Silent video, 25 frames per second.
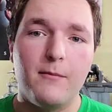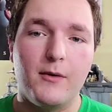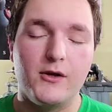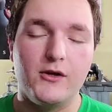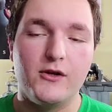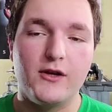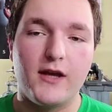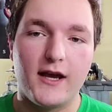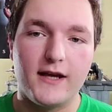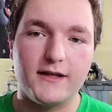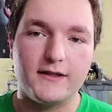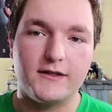
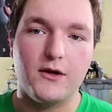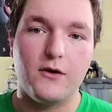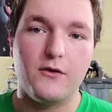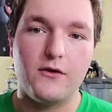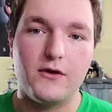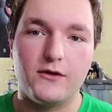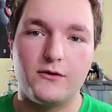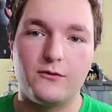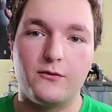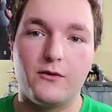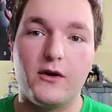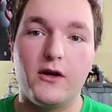But you guys
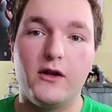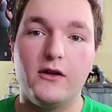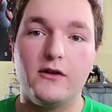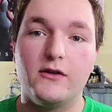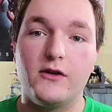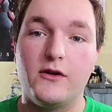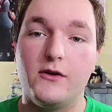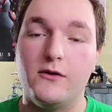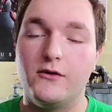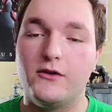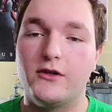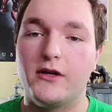know the
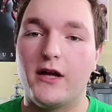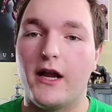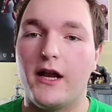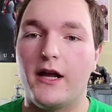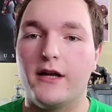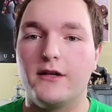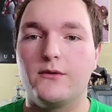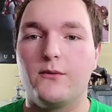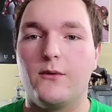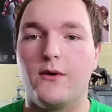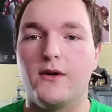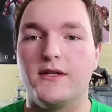drill. Huge shout
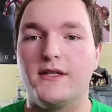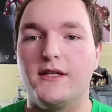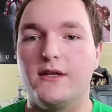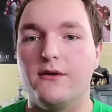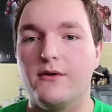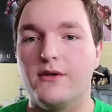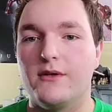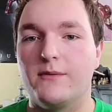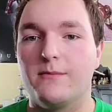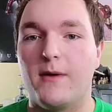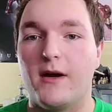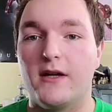out to our
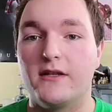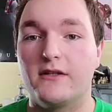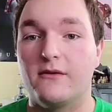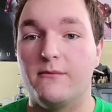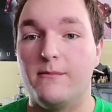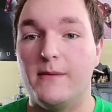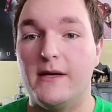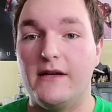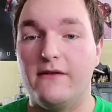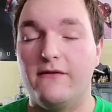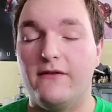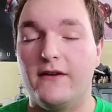series
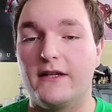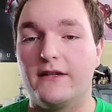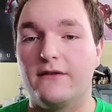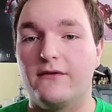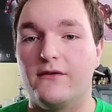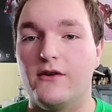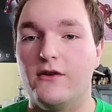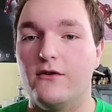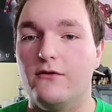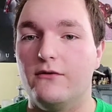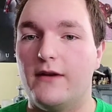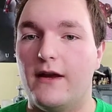sponsor, Minifigs
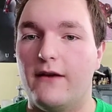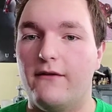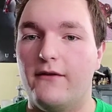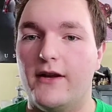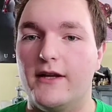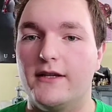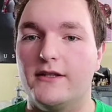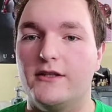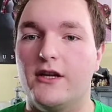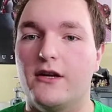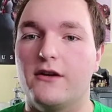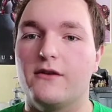For You.
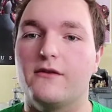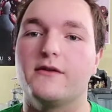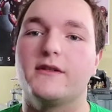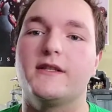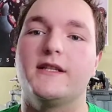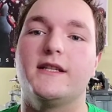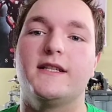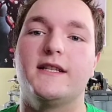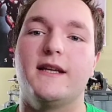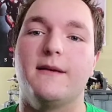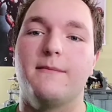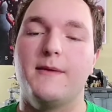David has
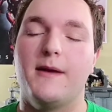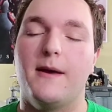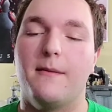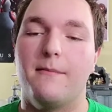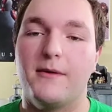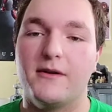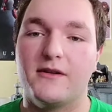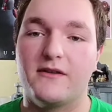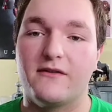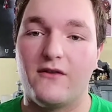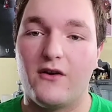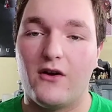generously sent me a
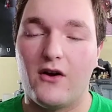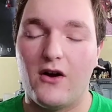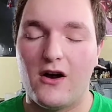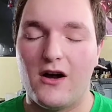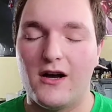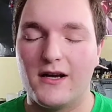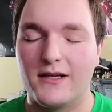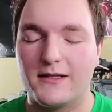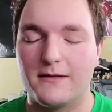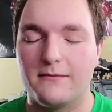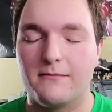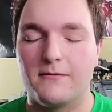bunch of
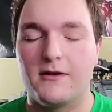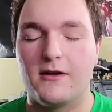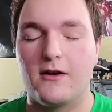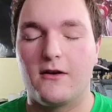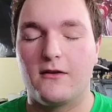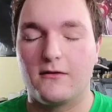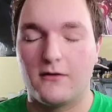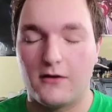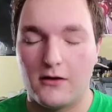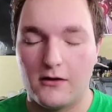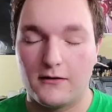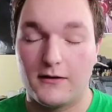awesome
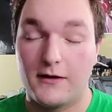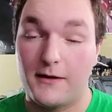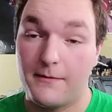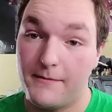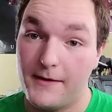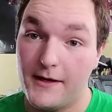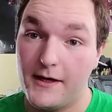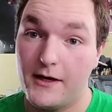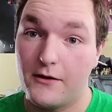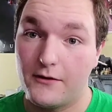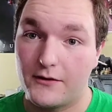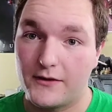
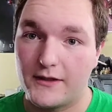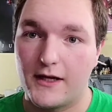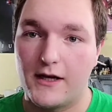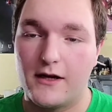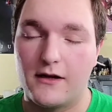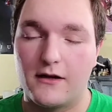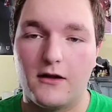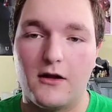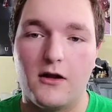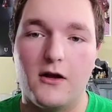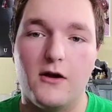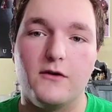Kamino
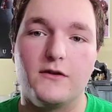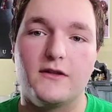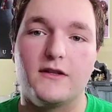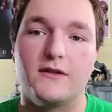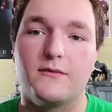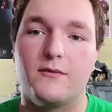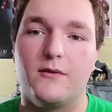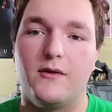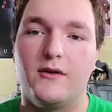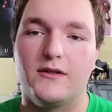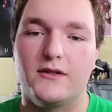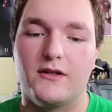style clones
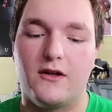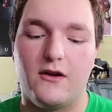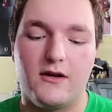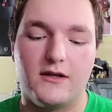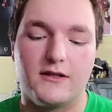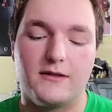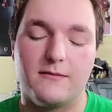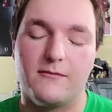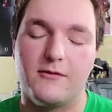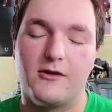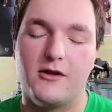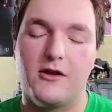as well as
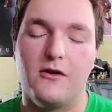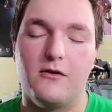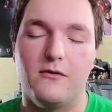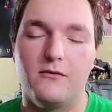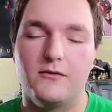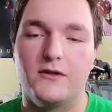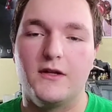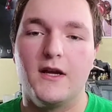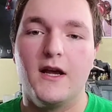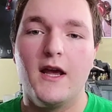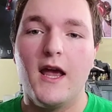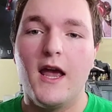awesome
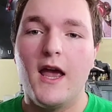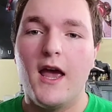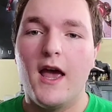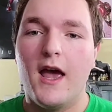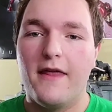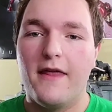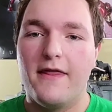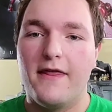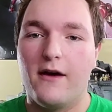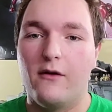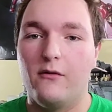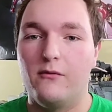clones
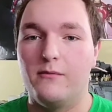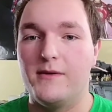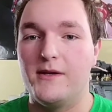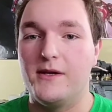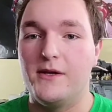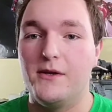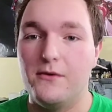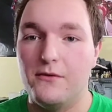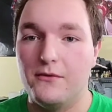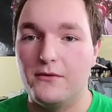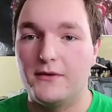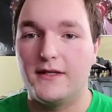that will
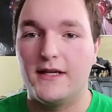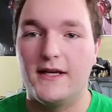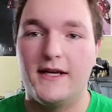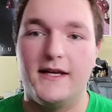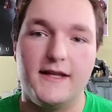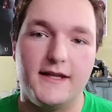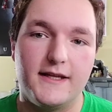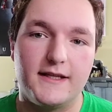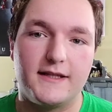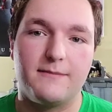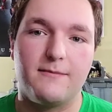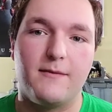be used
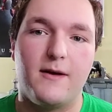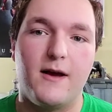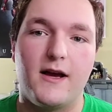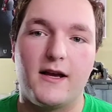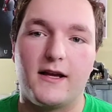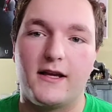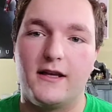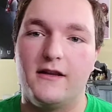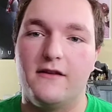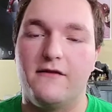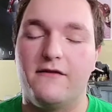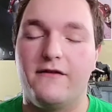in this
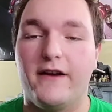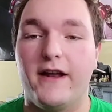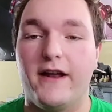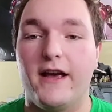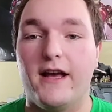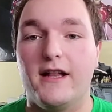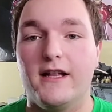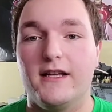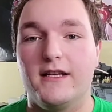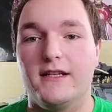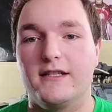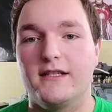mock and the
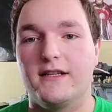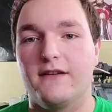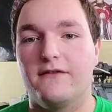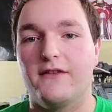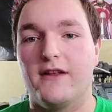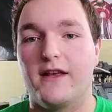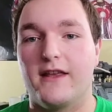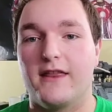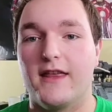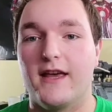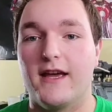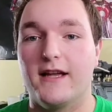finale and
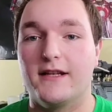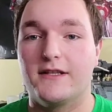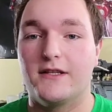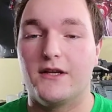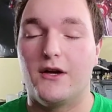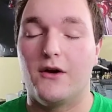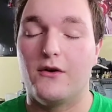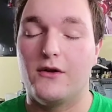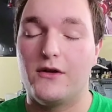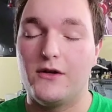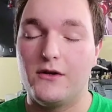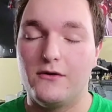stuff like that.
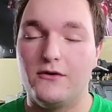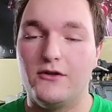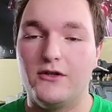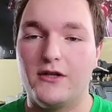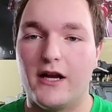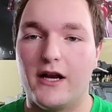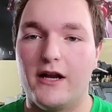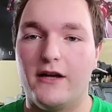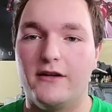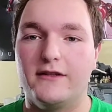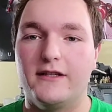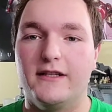So huge
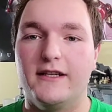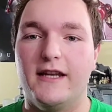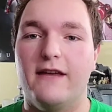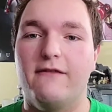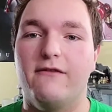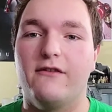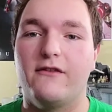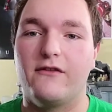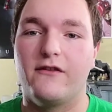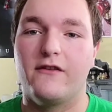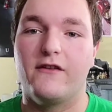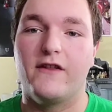shout out to
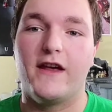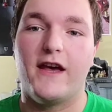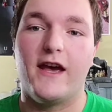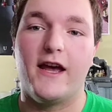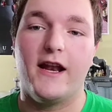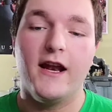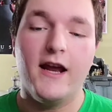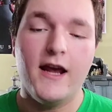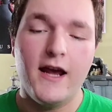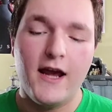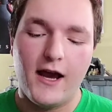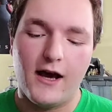David for
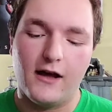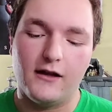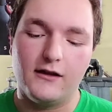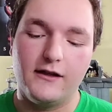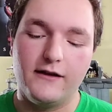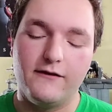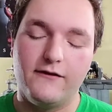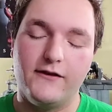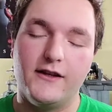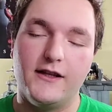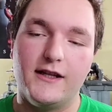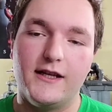that. I'll
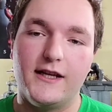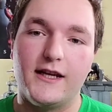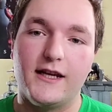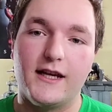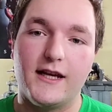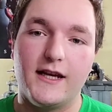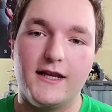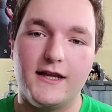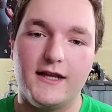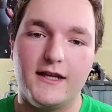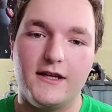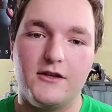leave a link
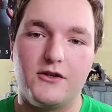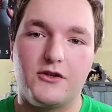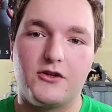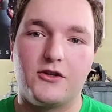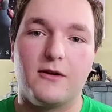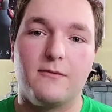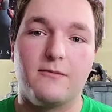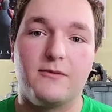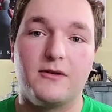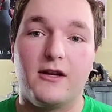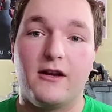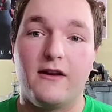in the
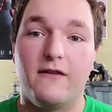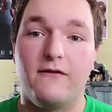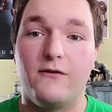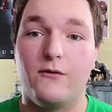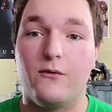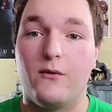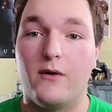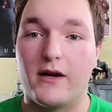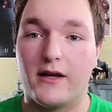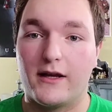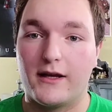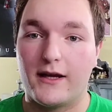description if
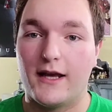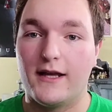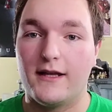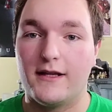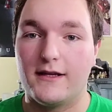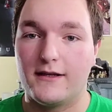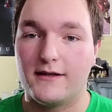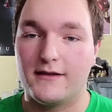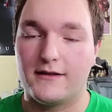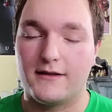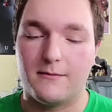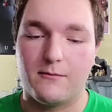you want to get
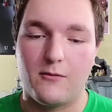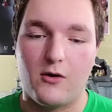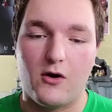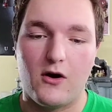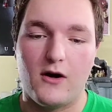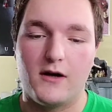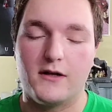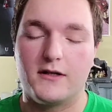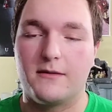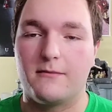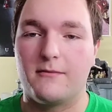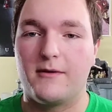some
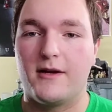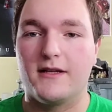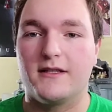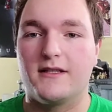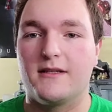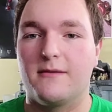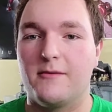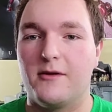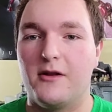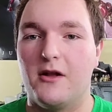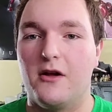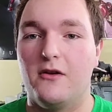awesome
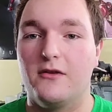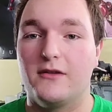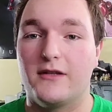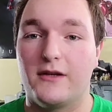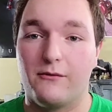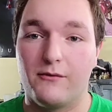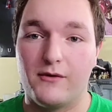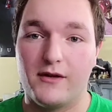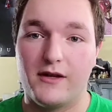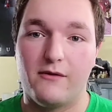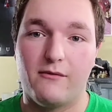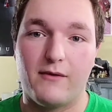custom clones.
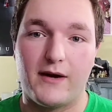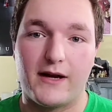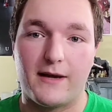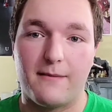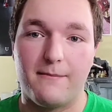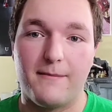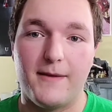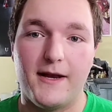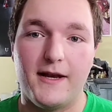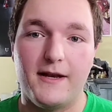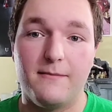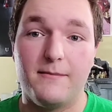I really
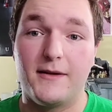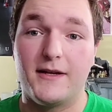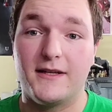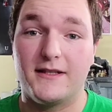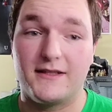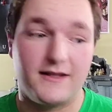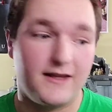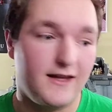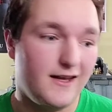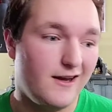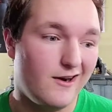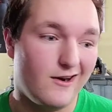recommend it
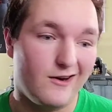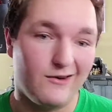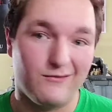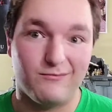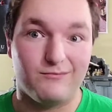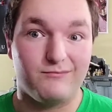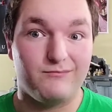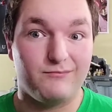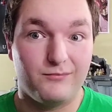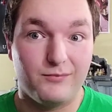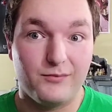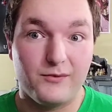because they are
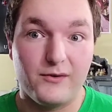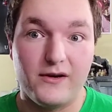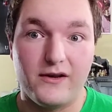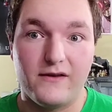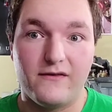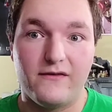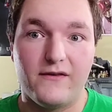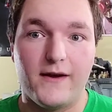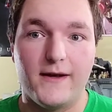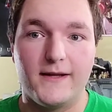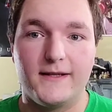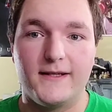
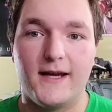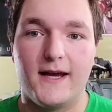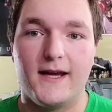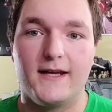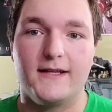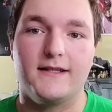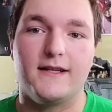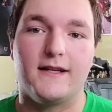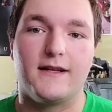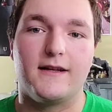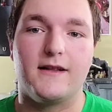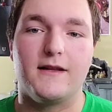pretty
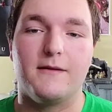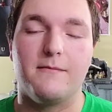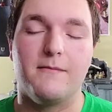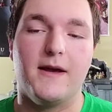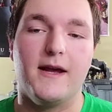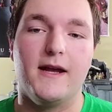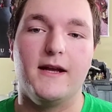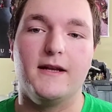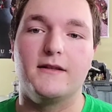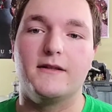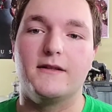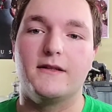fantastically
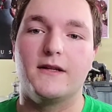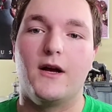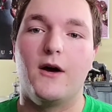made.